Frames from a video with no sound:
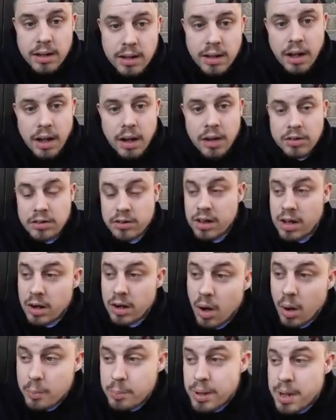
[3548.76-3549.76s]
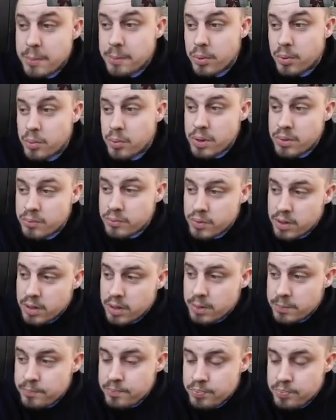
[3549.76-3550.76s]
I see a lot of people with
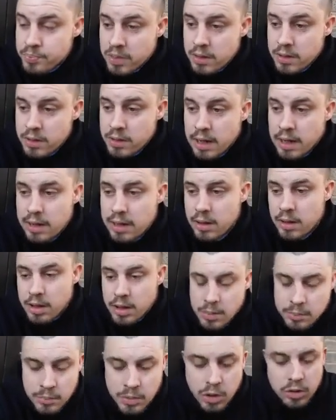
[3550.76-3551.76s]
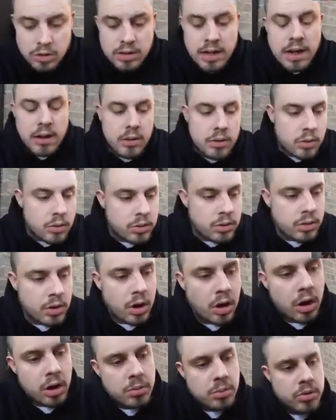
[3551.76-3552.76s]
look down on
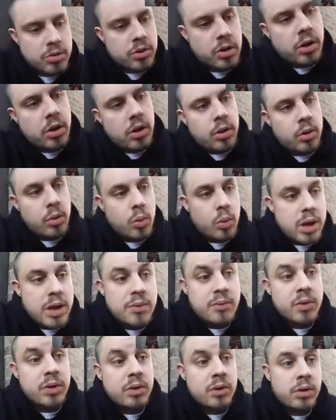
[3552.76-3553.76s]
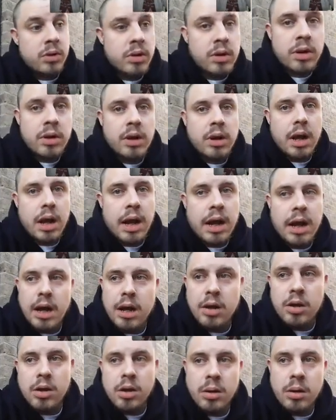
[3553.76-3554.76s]
a homeless guy or even at
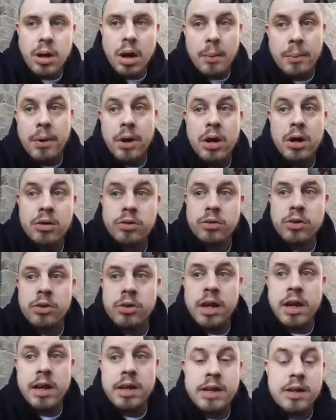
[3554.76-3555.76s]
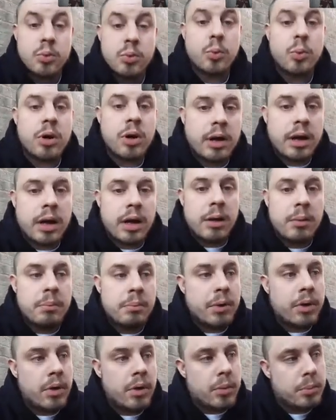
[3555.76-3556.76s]
a person that is working,
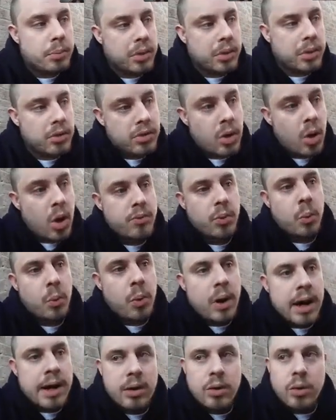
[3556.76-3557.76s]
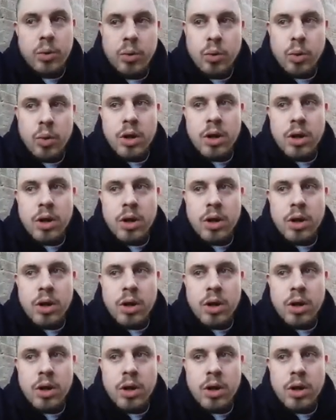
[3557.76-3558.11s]
but because they're overweight or